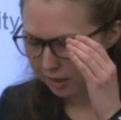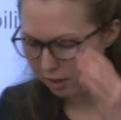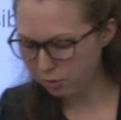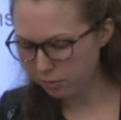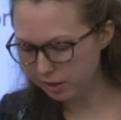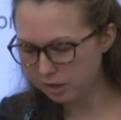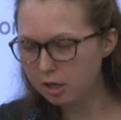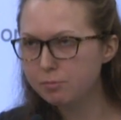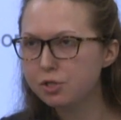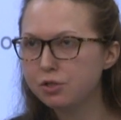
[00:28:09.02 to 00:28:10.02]
now, when it
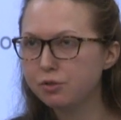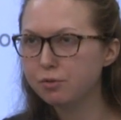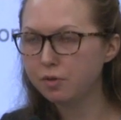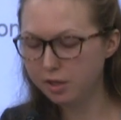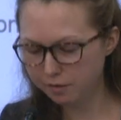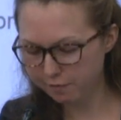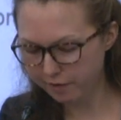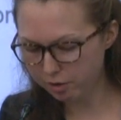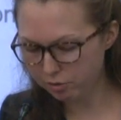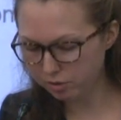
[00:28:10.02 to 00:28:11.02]
comes to the
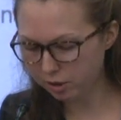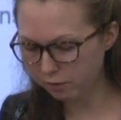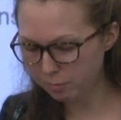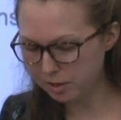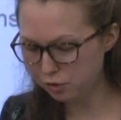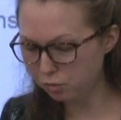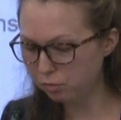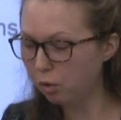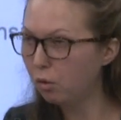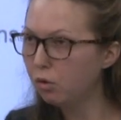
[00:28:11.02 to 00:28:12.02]
federal government's
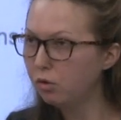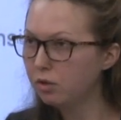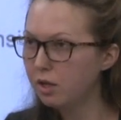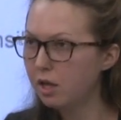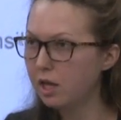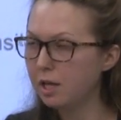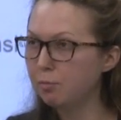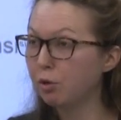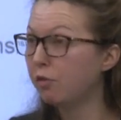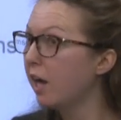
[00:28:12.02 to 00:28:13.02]
role in
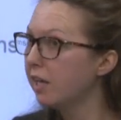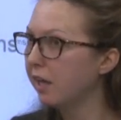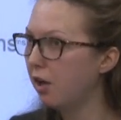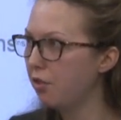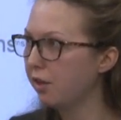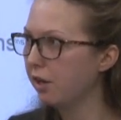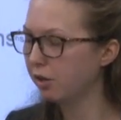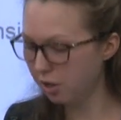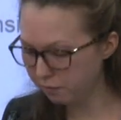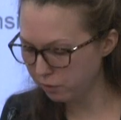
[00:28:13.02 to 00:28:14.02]
providing healthcare
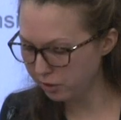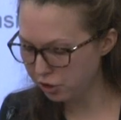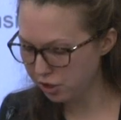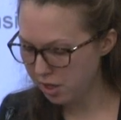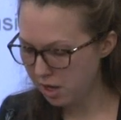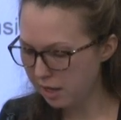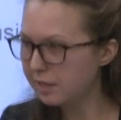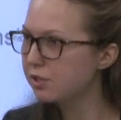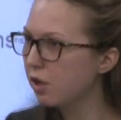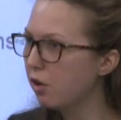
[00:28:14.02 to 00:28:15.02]
coverage, a
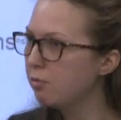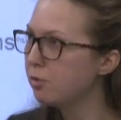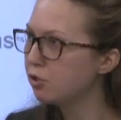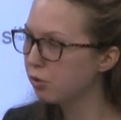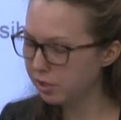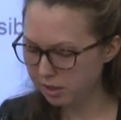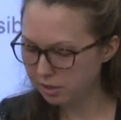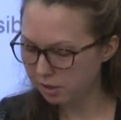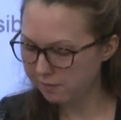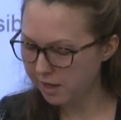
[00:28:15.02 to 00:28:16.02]
solid majority
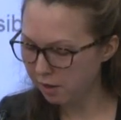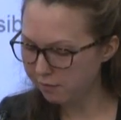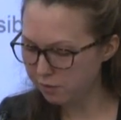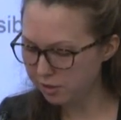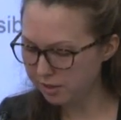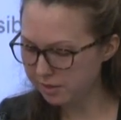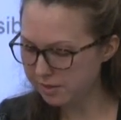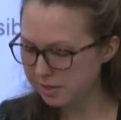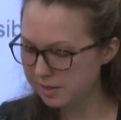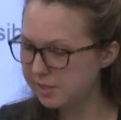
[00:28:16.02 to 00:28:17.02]
of
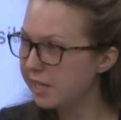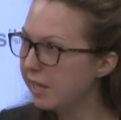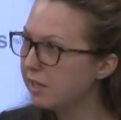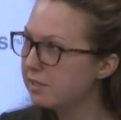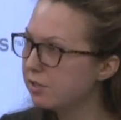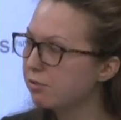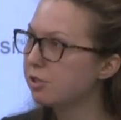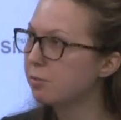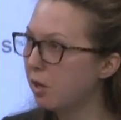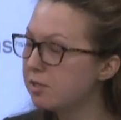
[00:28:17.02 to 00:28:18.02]
Californians say it is the
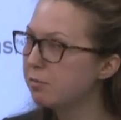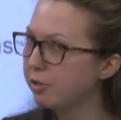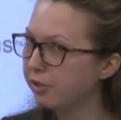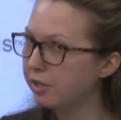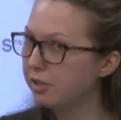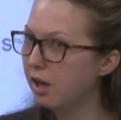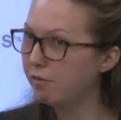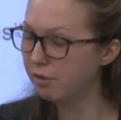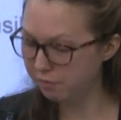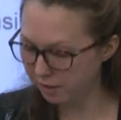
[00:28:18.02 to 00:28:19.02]
responsibility of
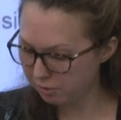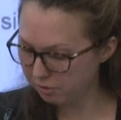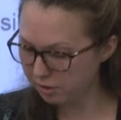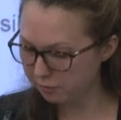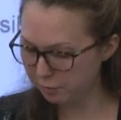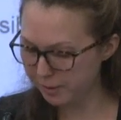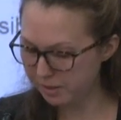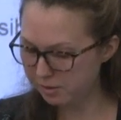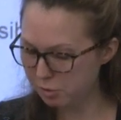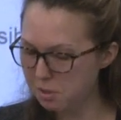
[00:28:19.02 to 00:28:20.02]
the federal
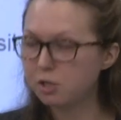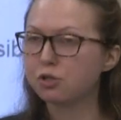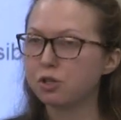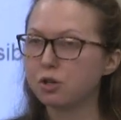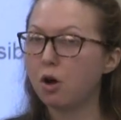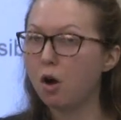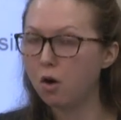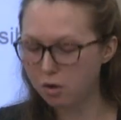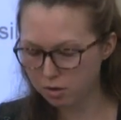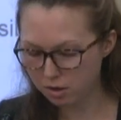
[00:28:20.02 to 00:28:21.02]
government to make sure
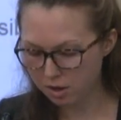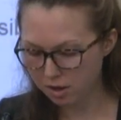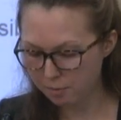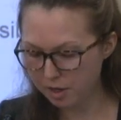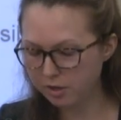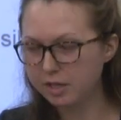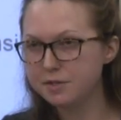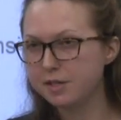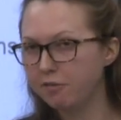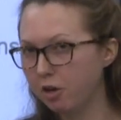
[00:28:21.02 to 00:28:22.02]
all
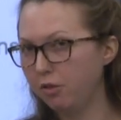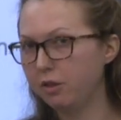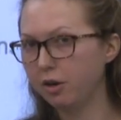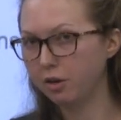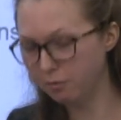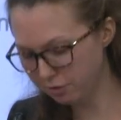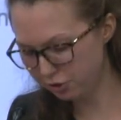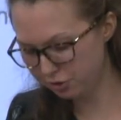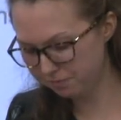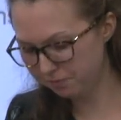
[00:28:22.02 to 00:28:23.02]
Americans have healthcare coverage.